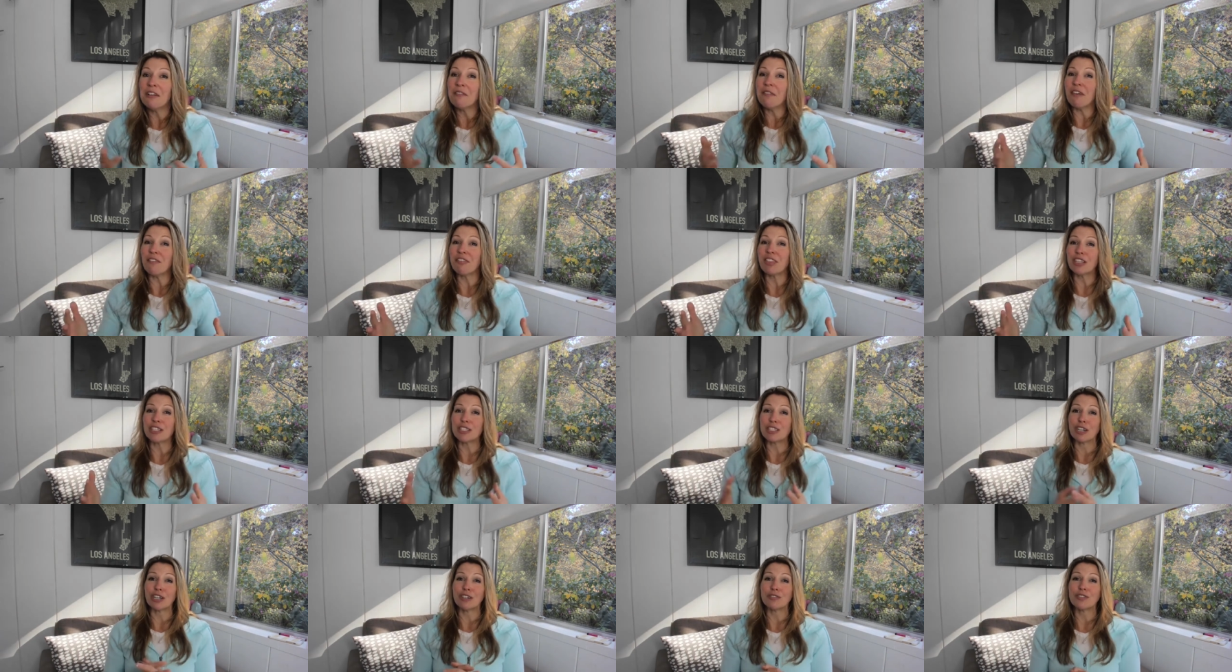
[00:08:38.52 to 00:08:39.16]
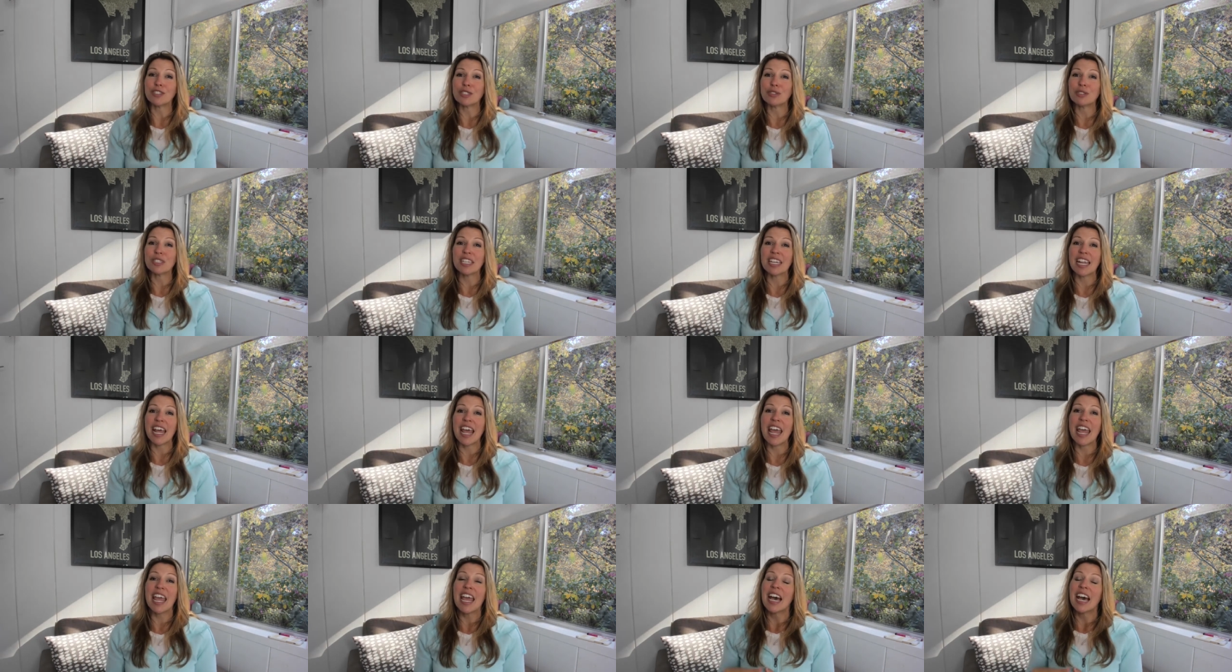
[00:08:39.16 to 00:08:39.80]
If this served you
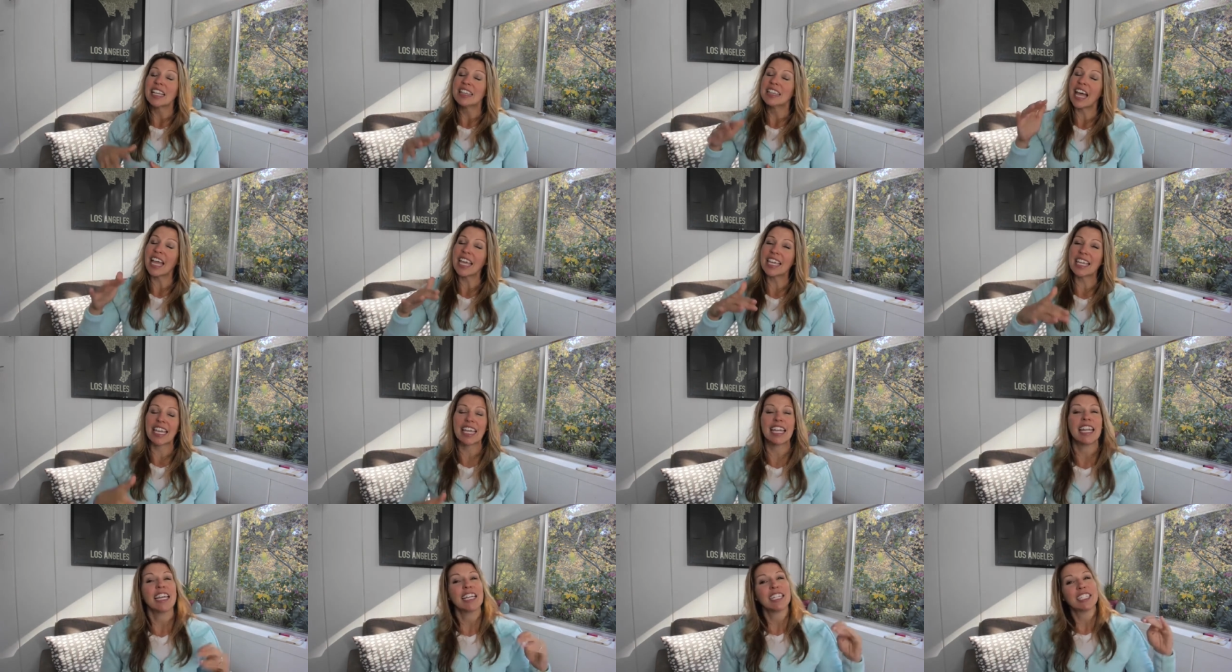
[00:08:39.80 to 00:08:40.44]
today, like it,